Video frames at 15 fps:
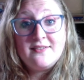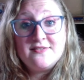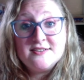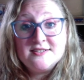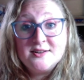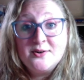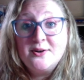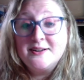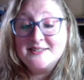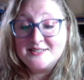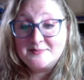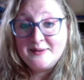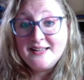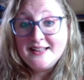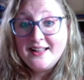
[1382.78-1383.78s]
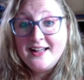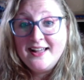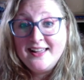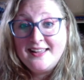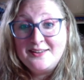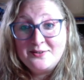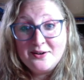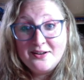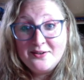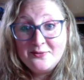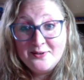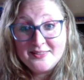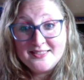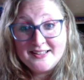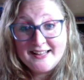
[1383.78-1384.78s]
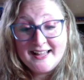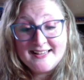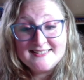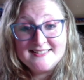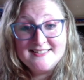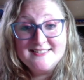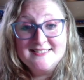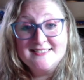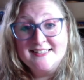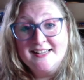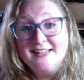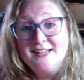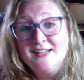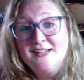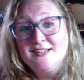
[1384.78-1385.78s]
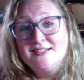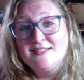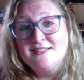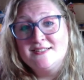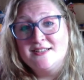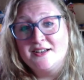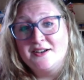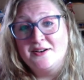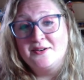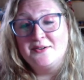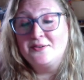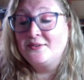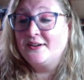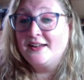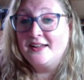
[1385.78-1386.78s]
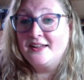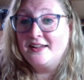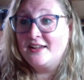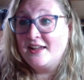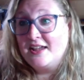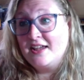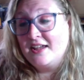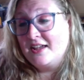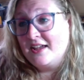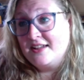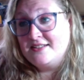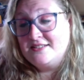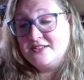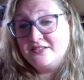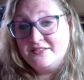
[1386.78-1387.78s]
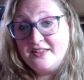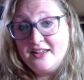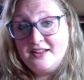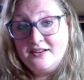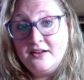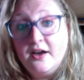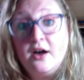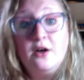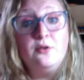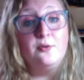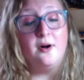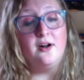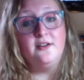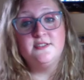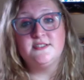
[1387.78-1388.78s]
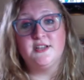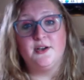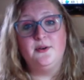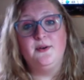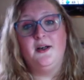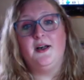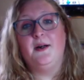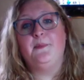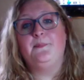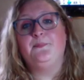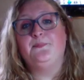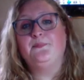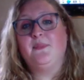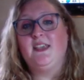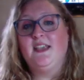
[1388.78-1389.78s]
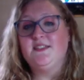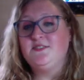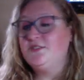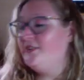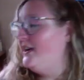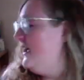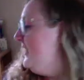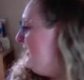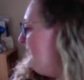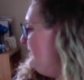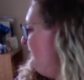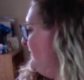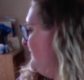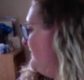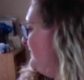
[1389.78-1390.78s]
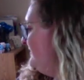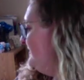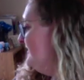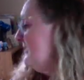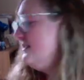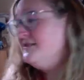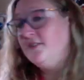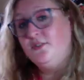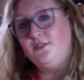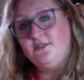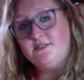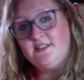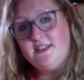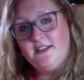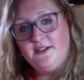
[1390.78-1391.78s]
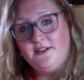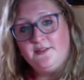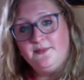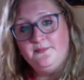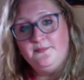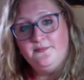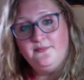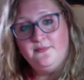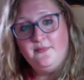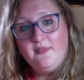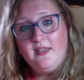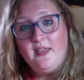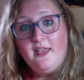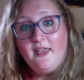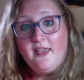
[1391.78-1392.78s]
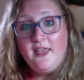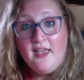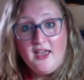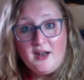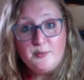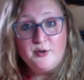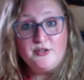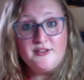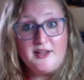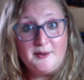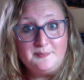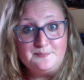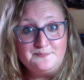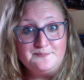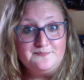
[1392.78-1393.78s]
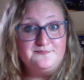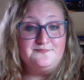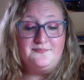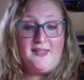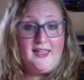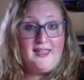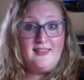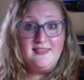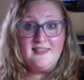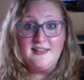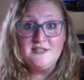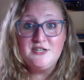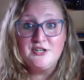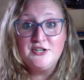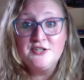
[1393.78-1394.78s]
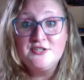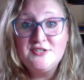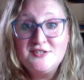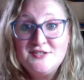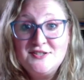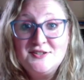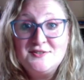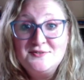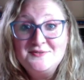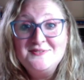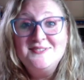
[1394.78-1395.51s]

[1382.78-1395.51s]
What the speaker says: is going to be like with classes. So until then, oh, also, yesterday, these girls here had a birthday. They turned 2.